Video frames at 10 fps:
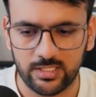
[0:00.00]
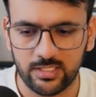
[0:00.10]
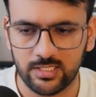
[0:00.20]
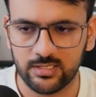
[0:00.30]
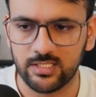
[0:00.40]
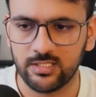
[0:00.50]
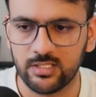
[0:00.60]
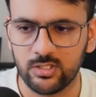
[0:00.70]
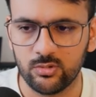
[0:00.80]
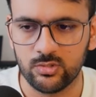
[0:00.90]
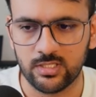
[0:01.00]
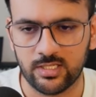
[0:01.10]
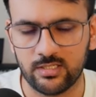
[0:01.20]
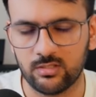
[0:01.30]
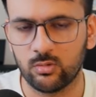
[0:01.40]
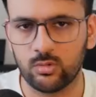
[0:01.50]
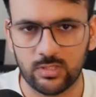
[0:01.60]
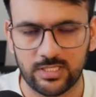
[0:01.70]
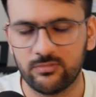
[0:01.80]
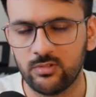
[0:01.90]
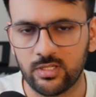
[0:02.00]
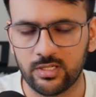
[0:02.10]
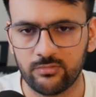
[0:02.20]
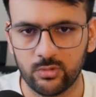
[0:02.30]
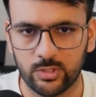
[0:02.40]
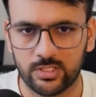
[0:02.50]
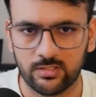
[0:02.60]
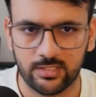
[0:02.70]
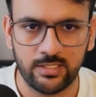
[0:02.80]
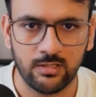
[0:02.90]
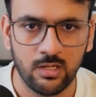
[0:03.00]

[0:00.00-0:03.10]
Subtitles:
And then the user can go to Typefully and review it, right?